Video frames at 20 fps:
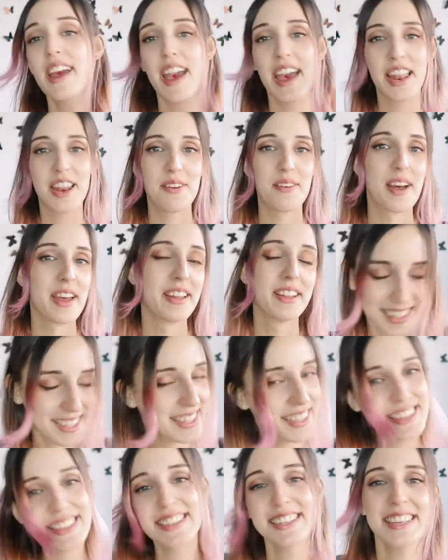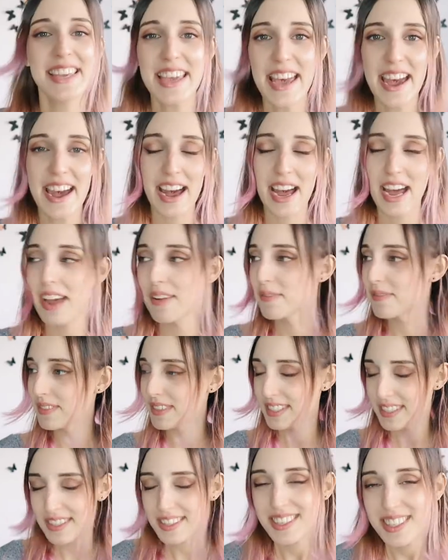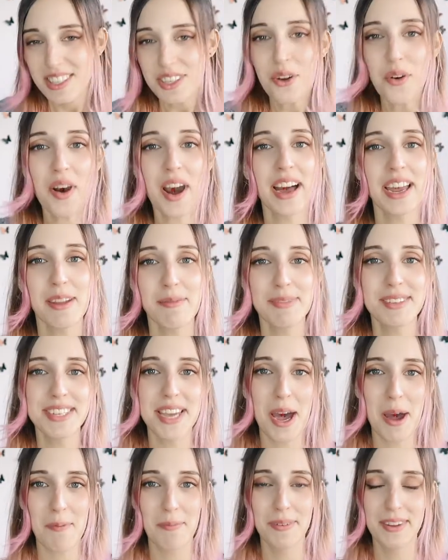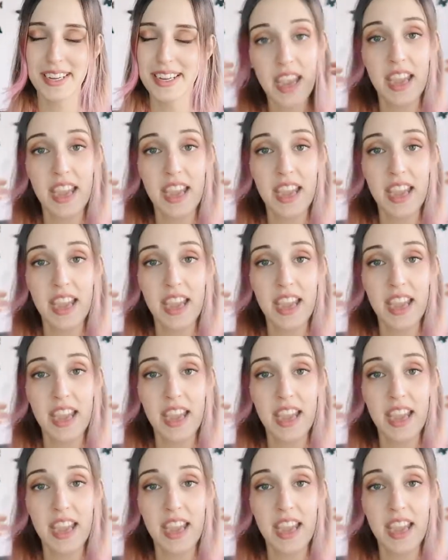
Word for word: Anyway, yeah, I'm so hyped up.